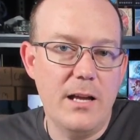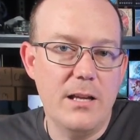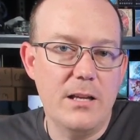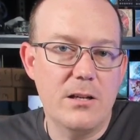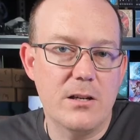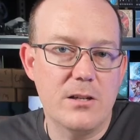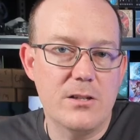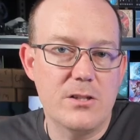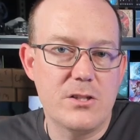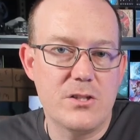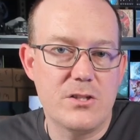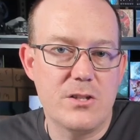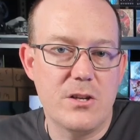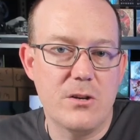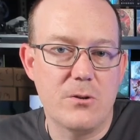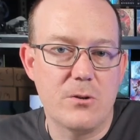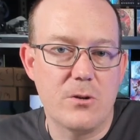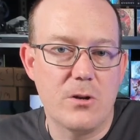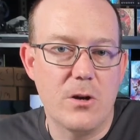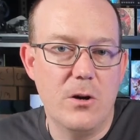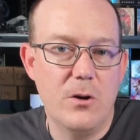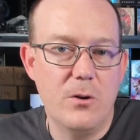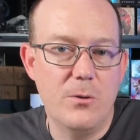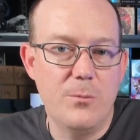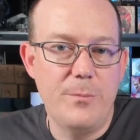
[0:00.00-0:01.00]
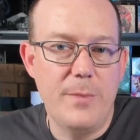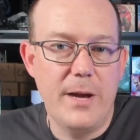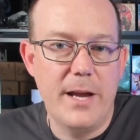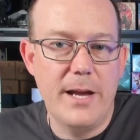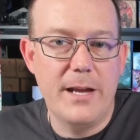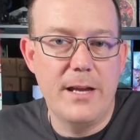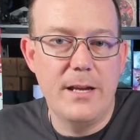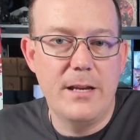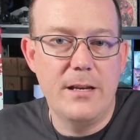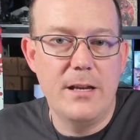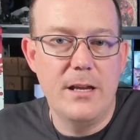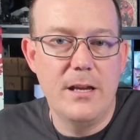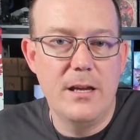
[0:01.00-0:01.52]
You got Giselle
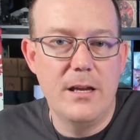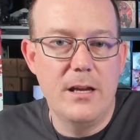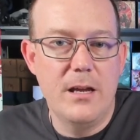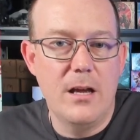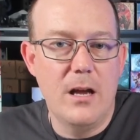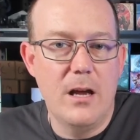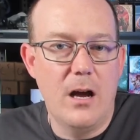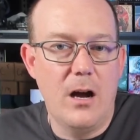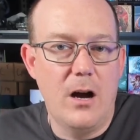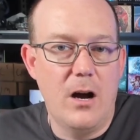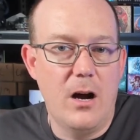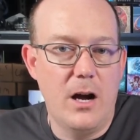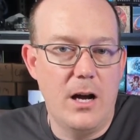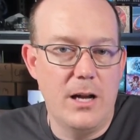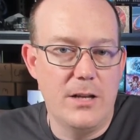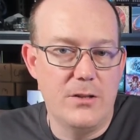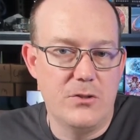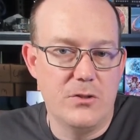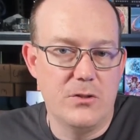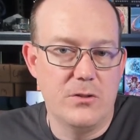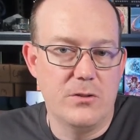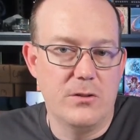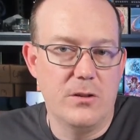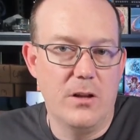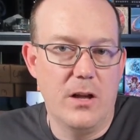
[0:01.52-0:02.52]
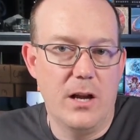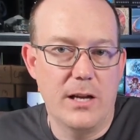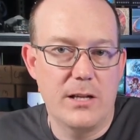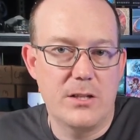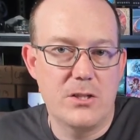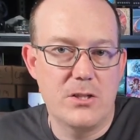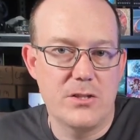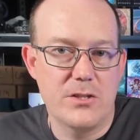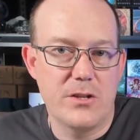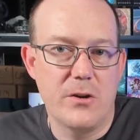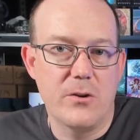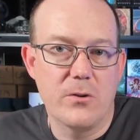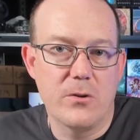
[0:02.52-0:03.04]
Goldmane. I do like
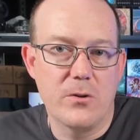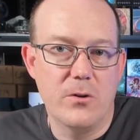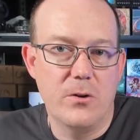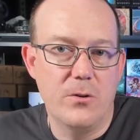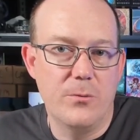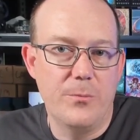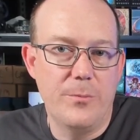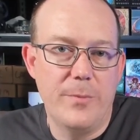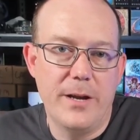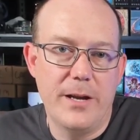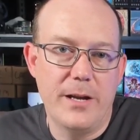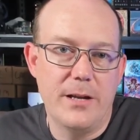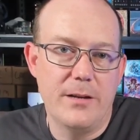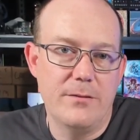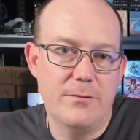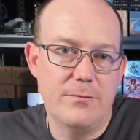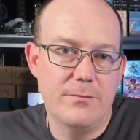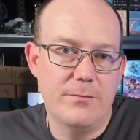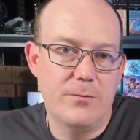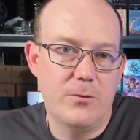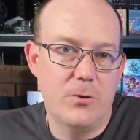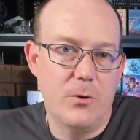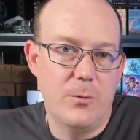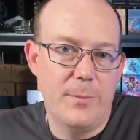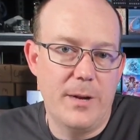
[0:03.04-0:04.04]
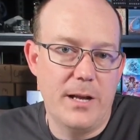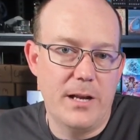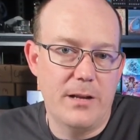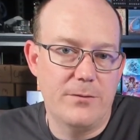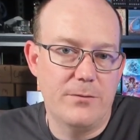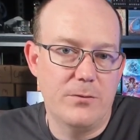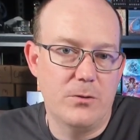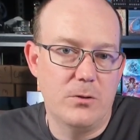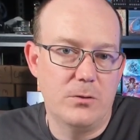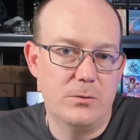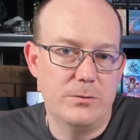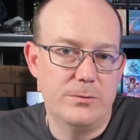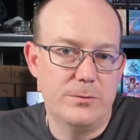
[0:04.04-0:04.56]
Giselle Goldmane. 4
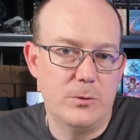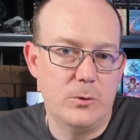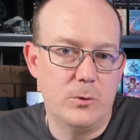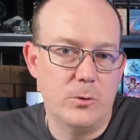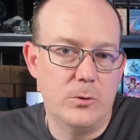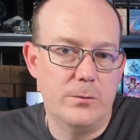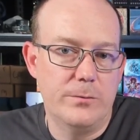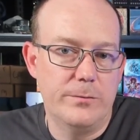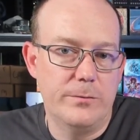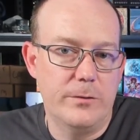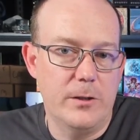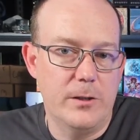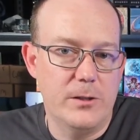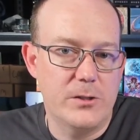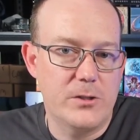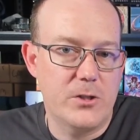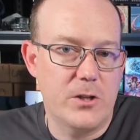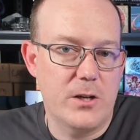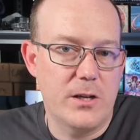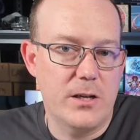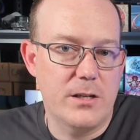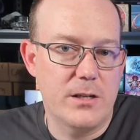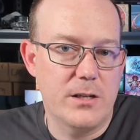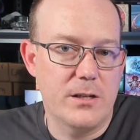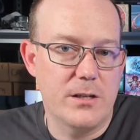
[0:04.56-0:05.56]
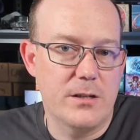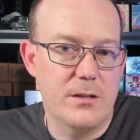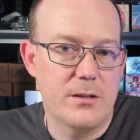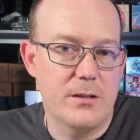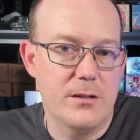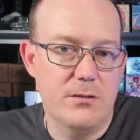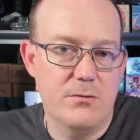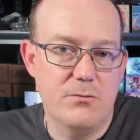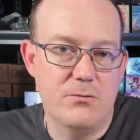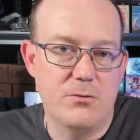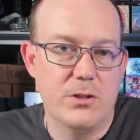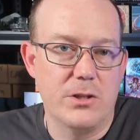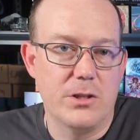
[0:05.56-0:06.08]
mana, 4/4, first striker,
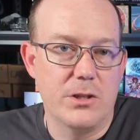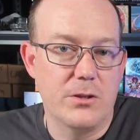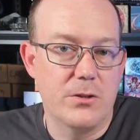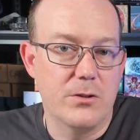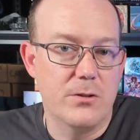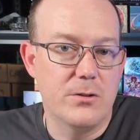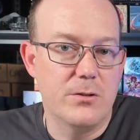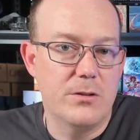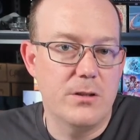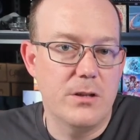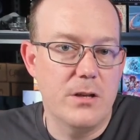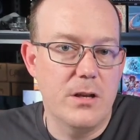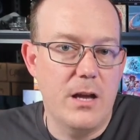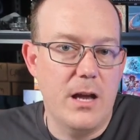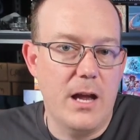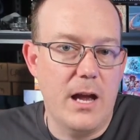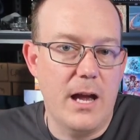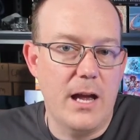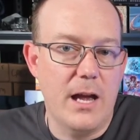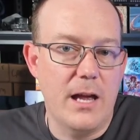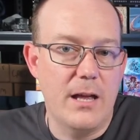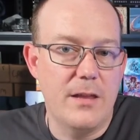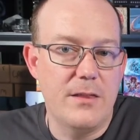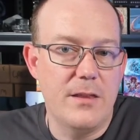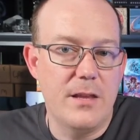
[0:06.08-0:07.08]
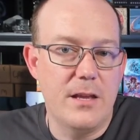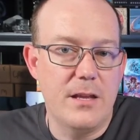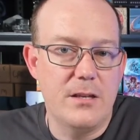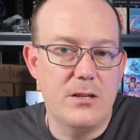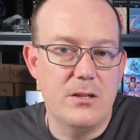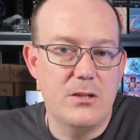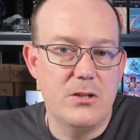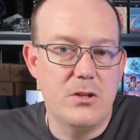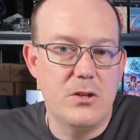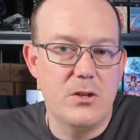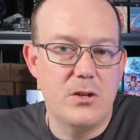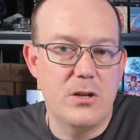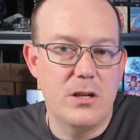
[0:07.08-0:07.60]
really good. And
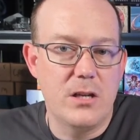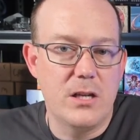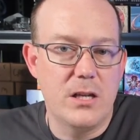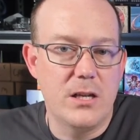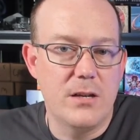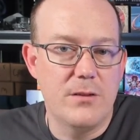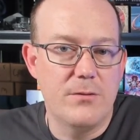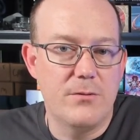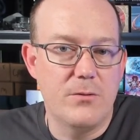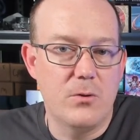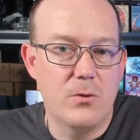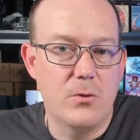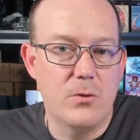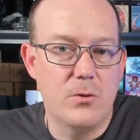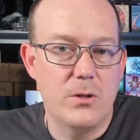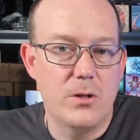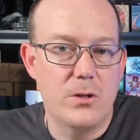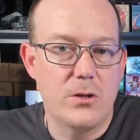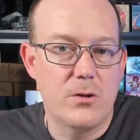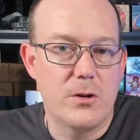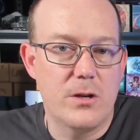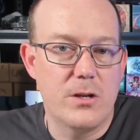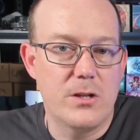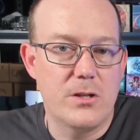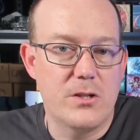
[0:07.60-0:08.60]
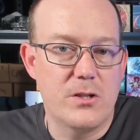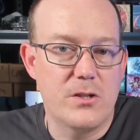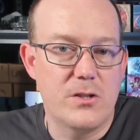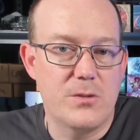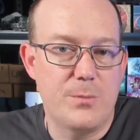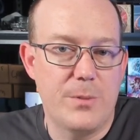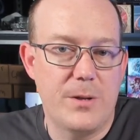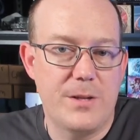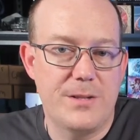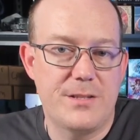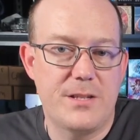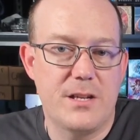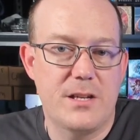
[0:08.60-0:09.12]
then you can give all your
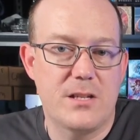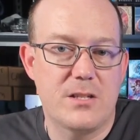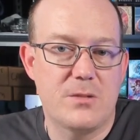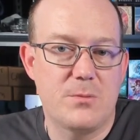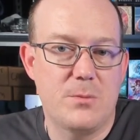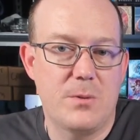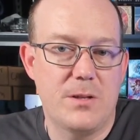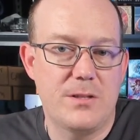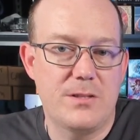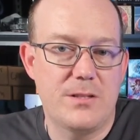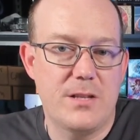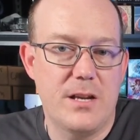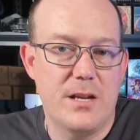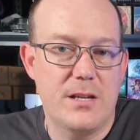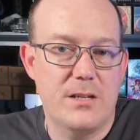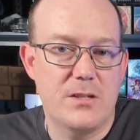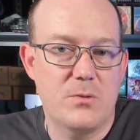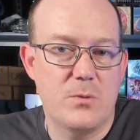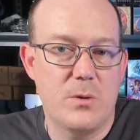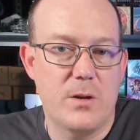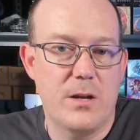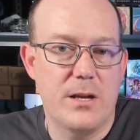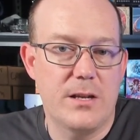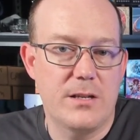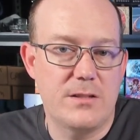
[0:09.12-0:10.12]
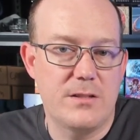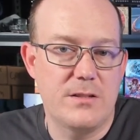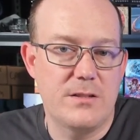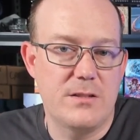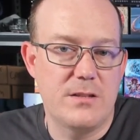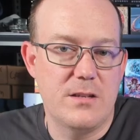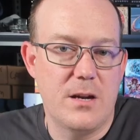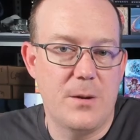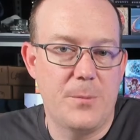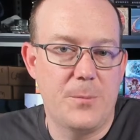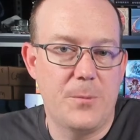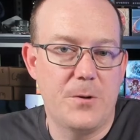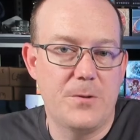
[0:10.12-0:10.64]
creatures +X/+X, where X
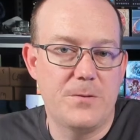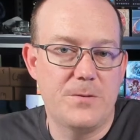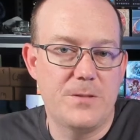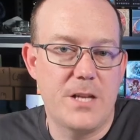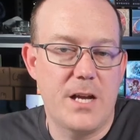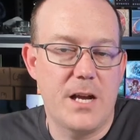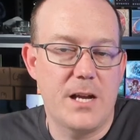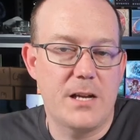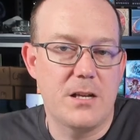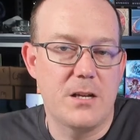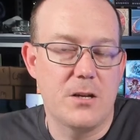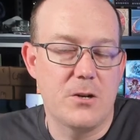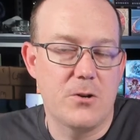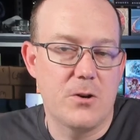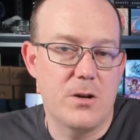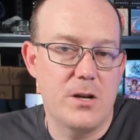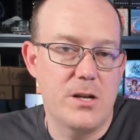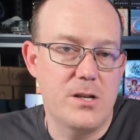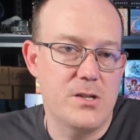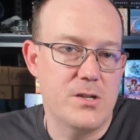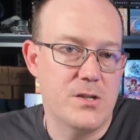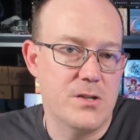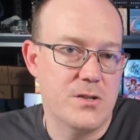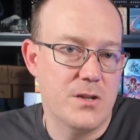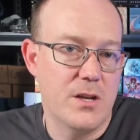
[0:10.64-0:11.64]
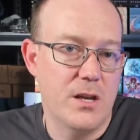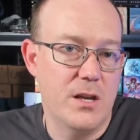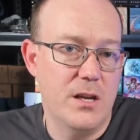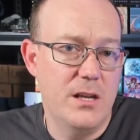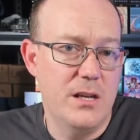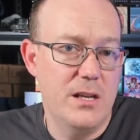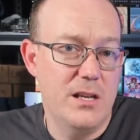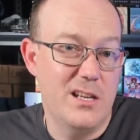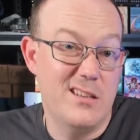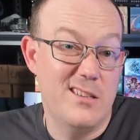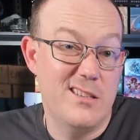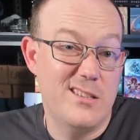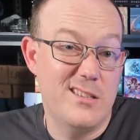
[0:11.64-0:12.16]
is the number of attacking creatures.
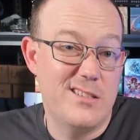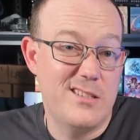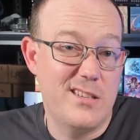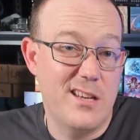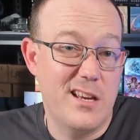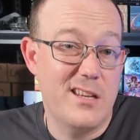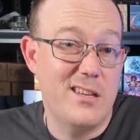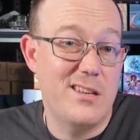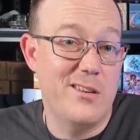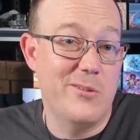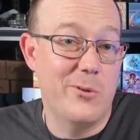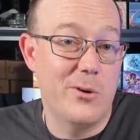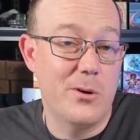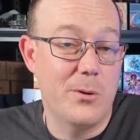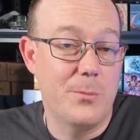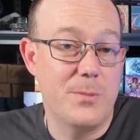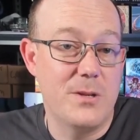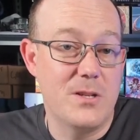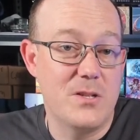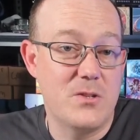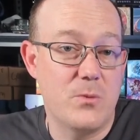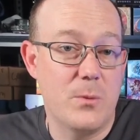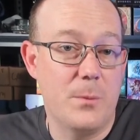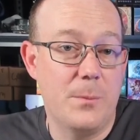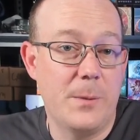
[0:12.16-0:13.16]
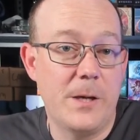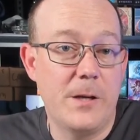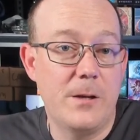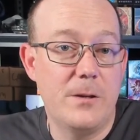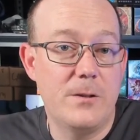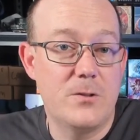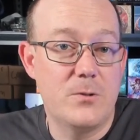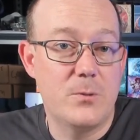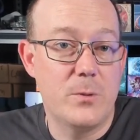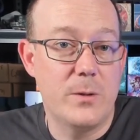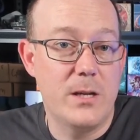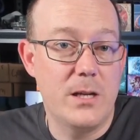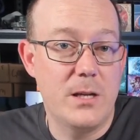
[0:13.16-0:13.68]
In this deck, you want to be
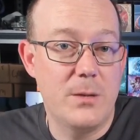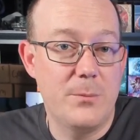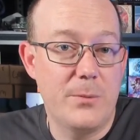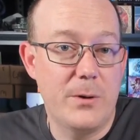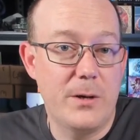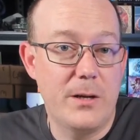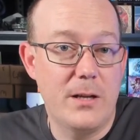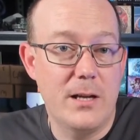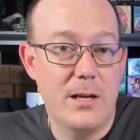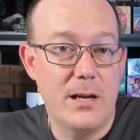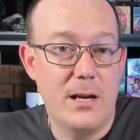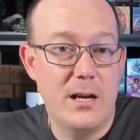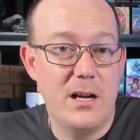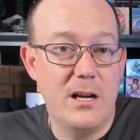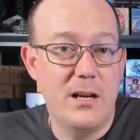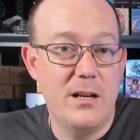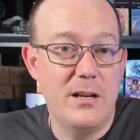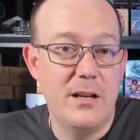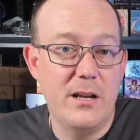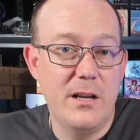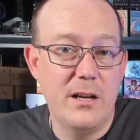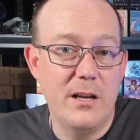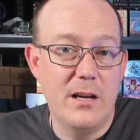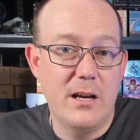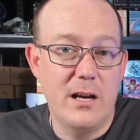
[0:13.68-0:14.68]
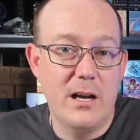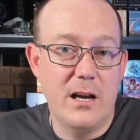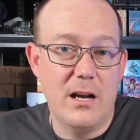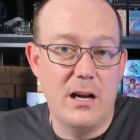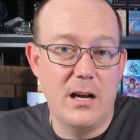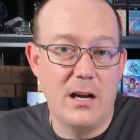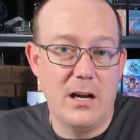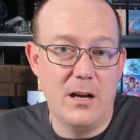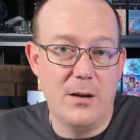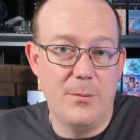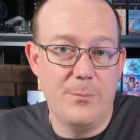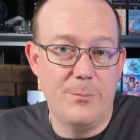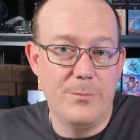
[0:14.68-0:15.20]
swinging pretty hard.
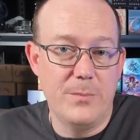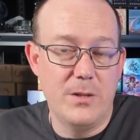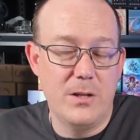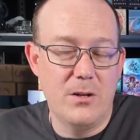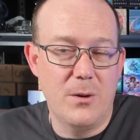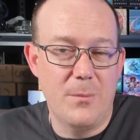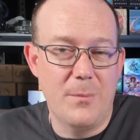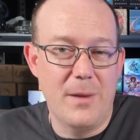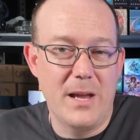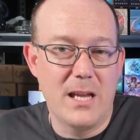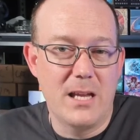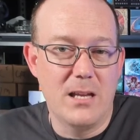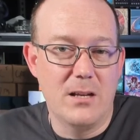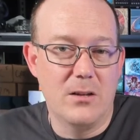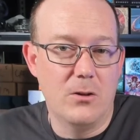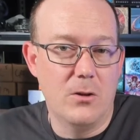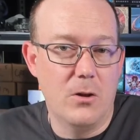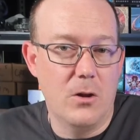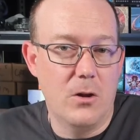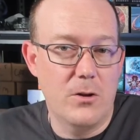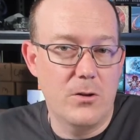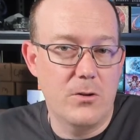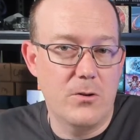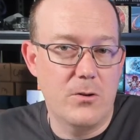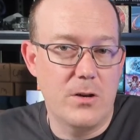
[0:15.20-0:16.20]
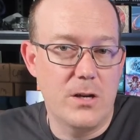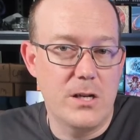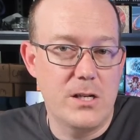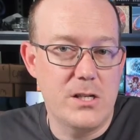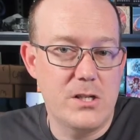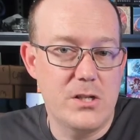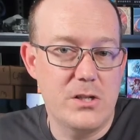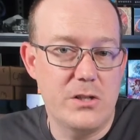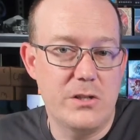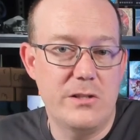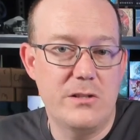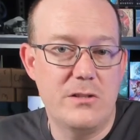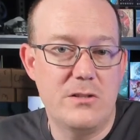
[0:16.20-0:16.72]
You're not making a lot of
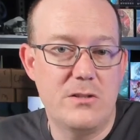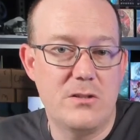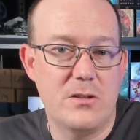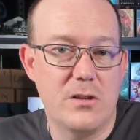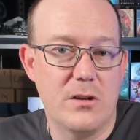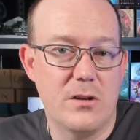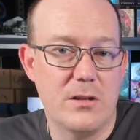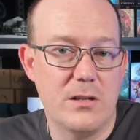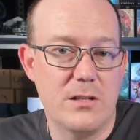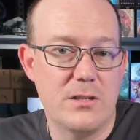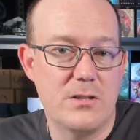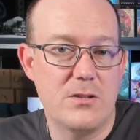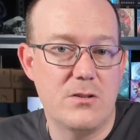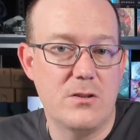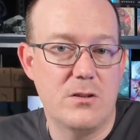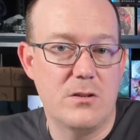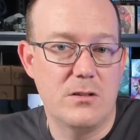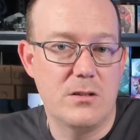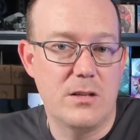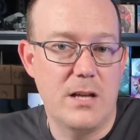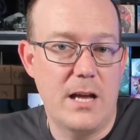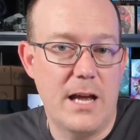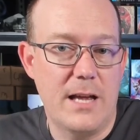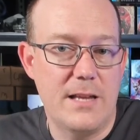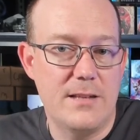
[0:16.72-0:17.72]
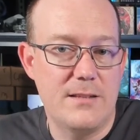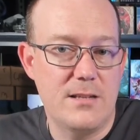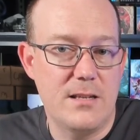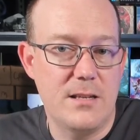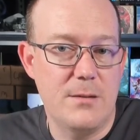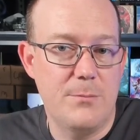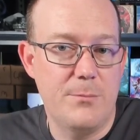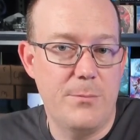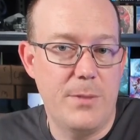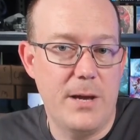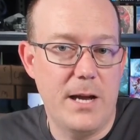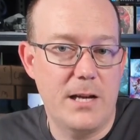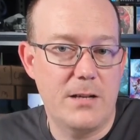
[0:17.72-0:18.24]
creatures, so it's not as
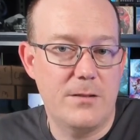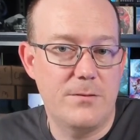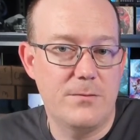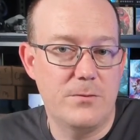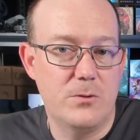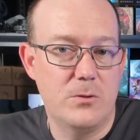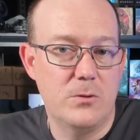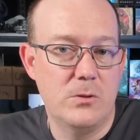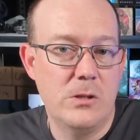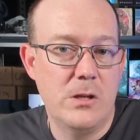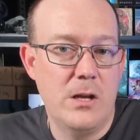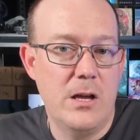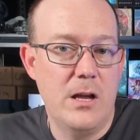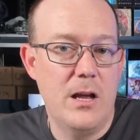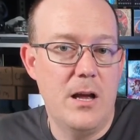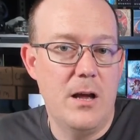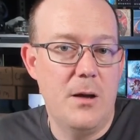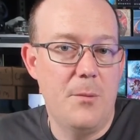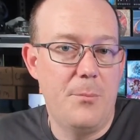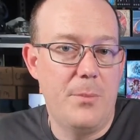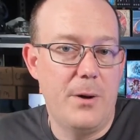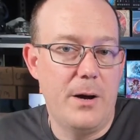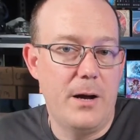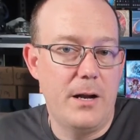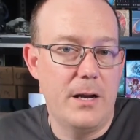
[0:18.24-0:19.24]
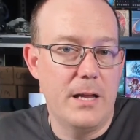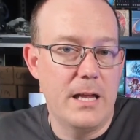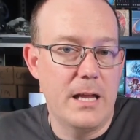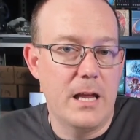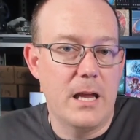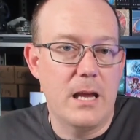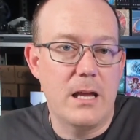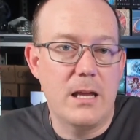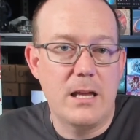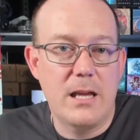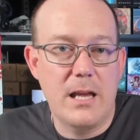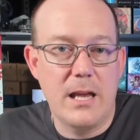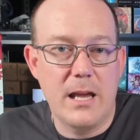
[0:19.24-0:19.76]
impactful, but
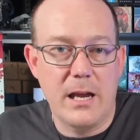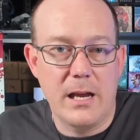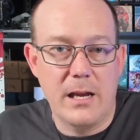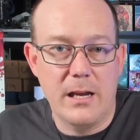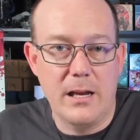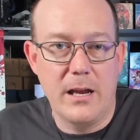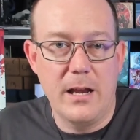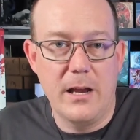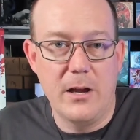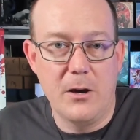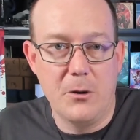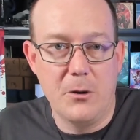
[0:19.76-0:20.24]
it can